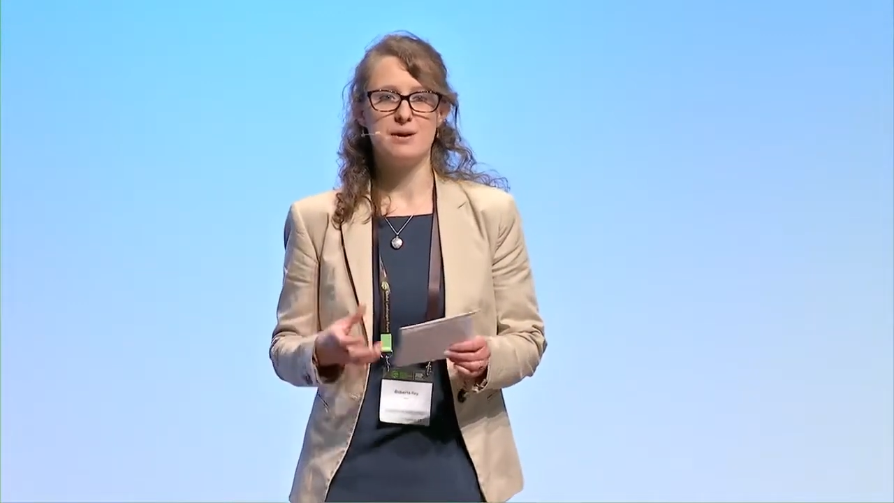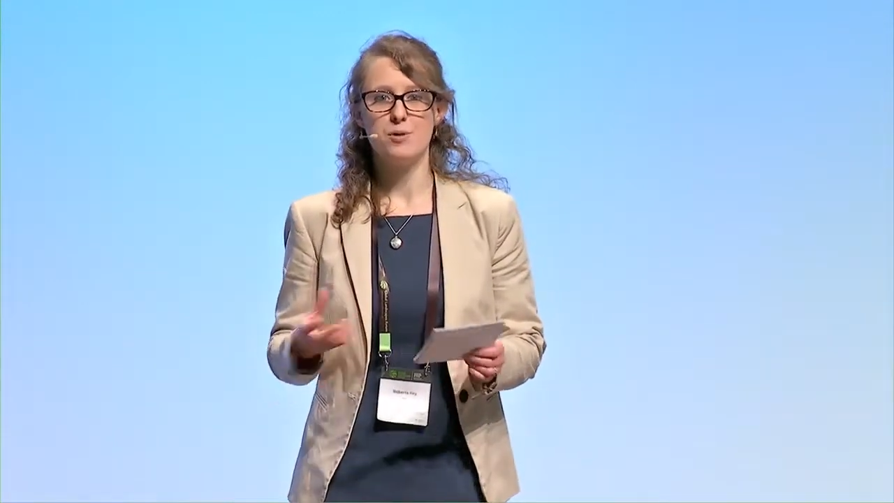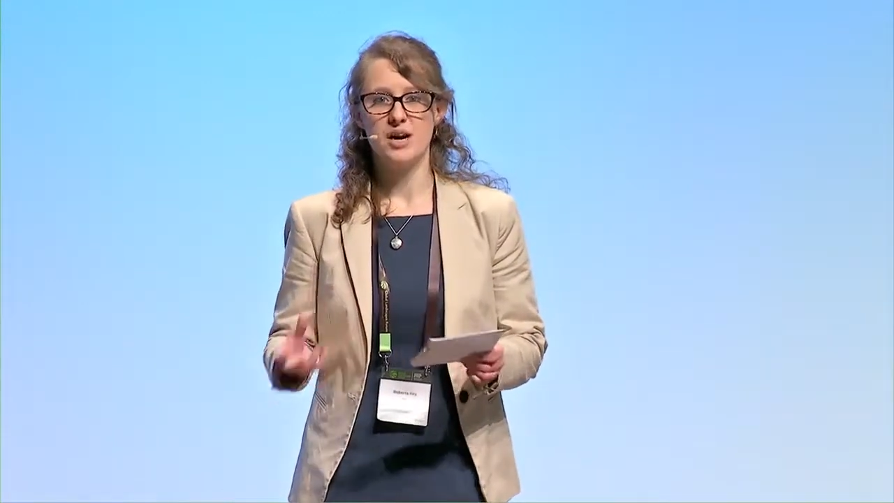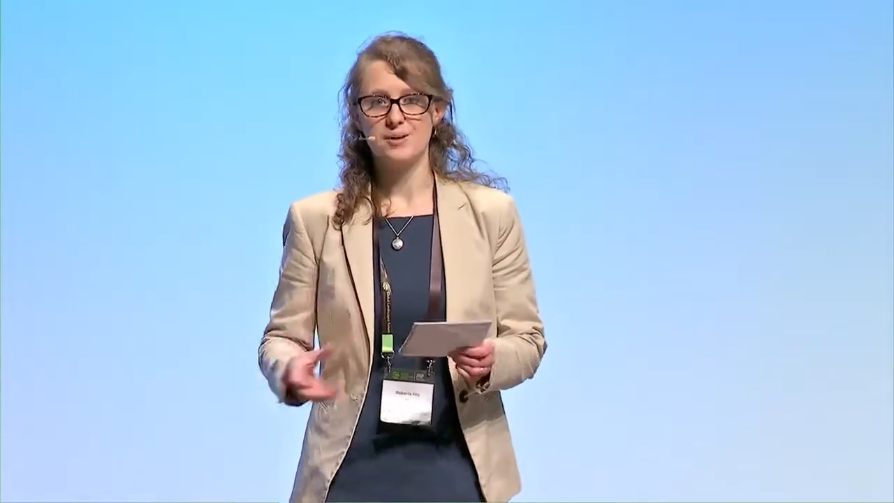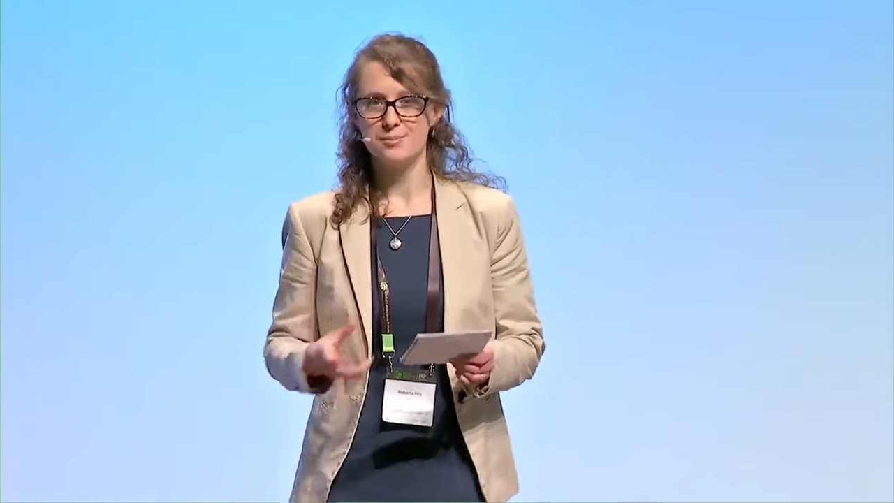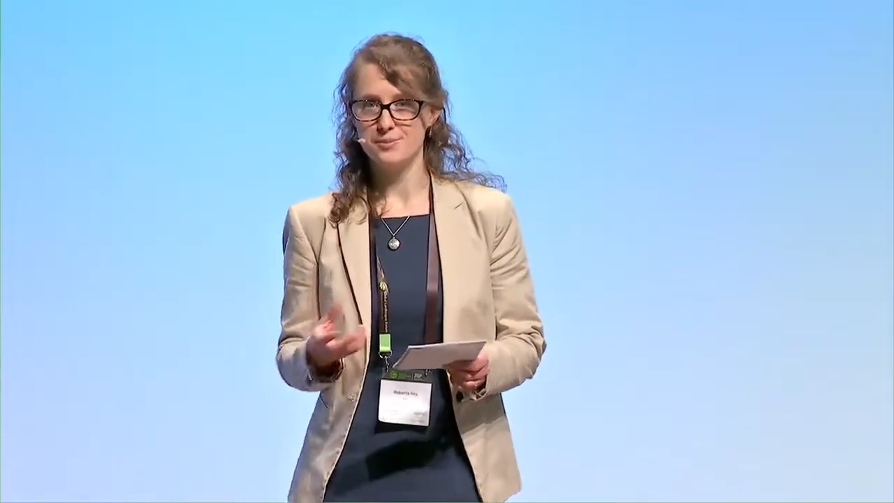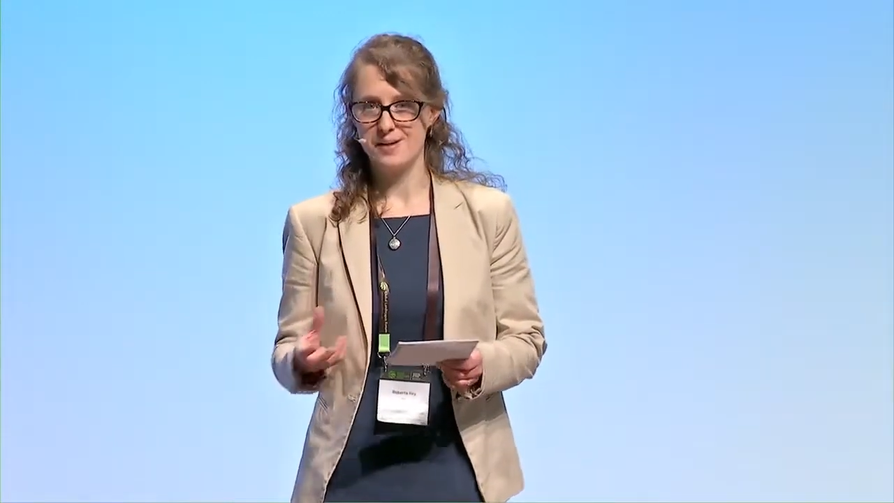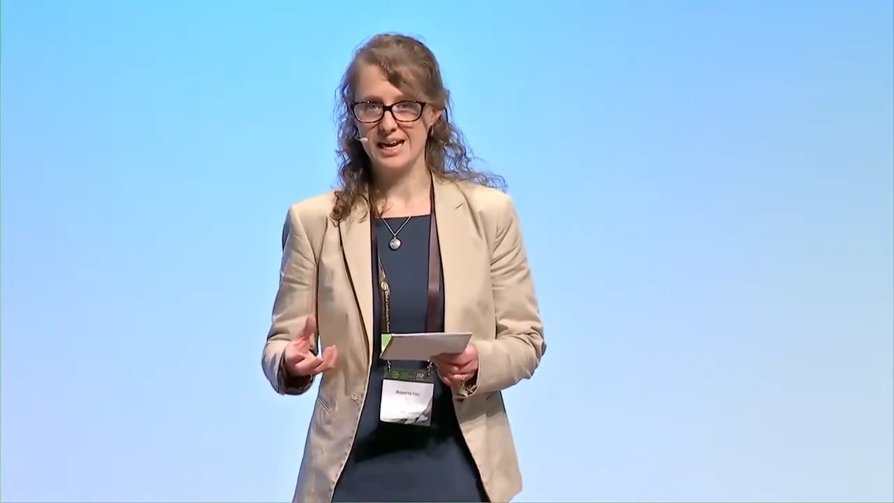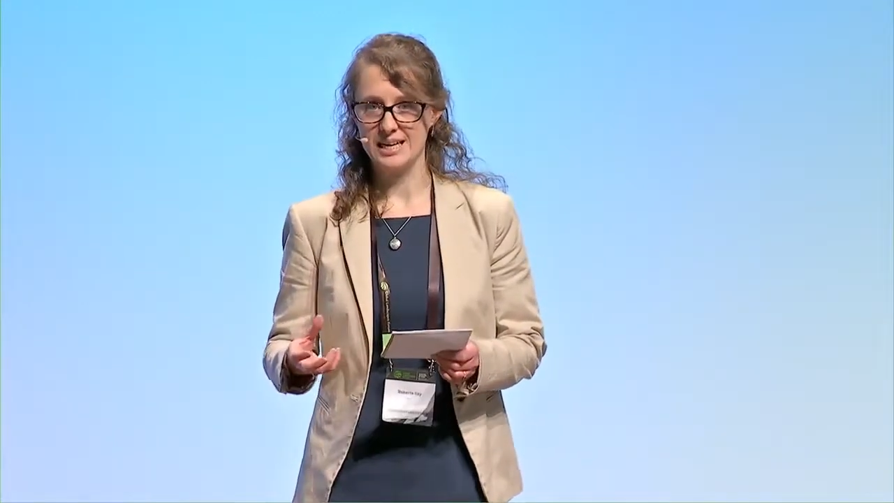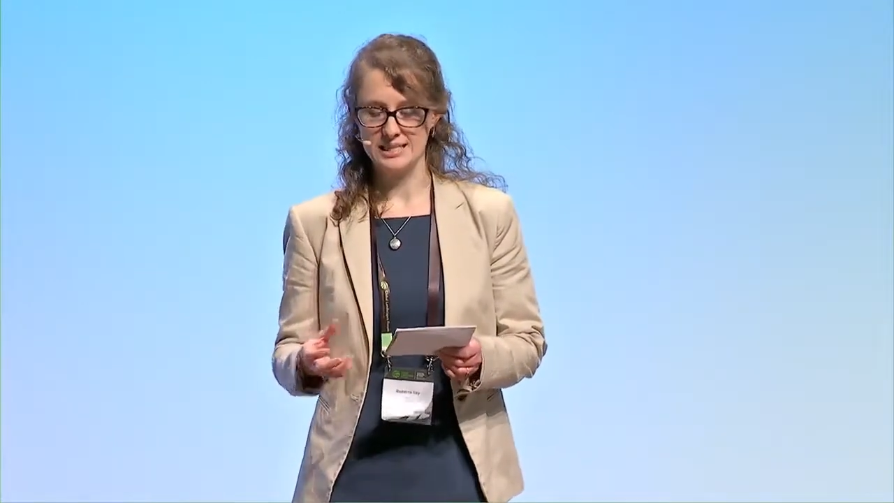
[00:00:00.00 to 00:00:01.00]
a workable
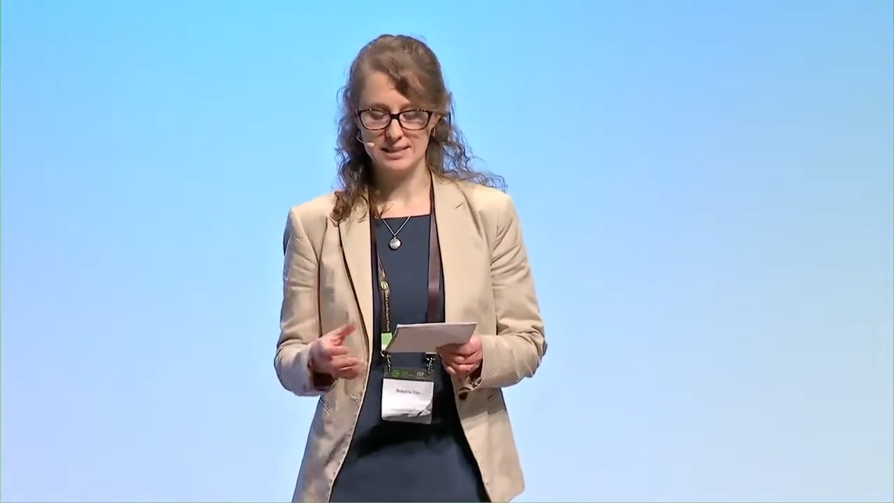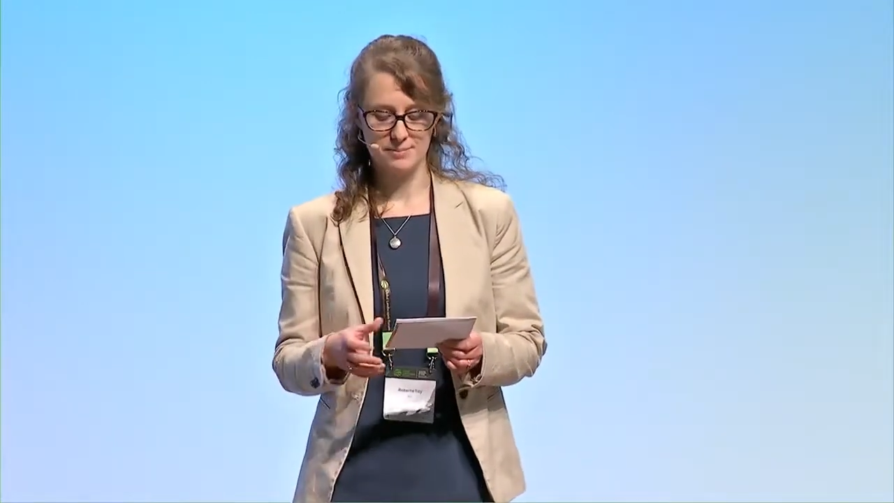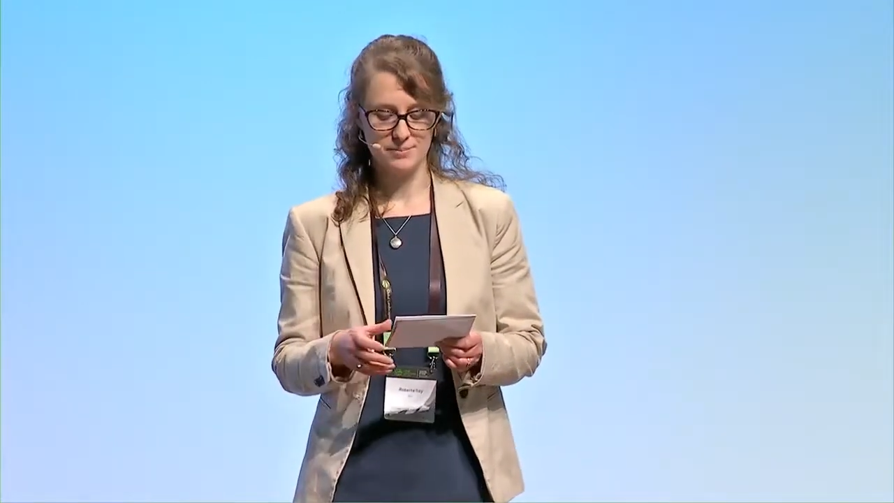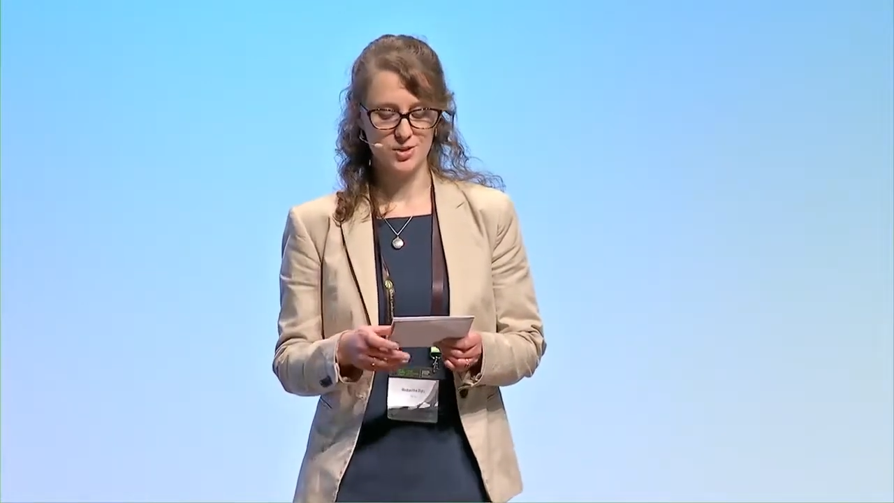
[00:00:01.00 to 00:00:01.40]
mechanism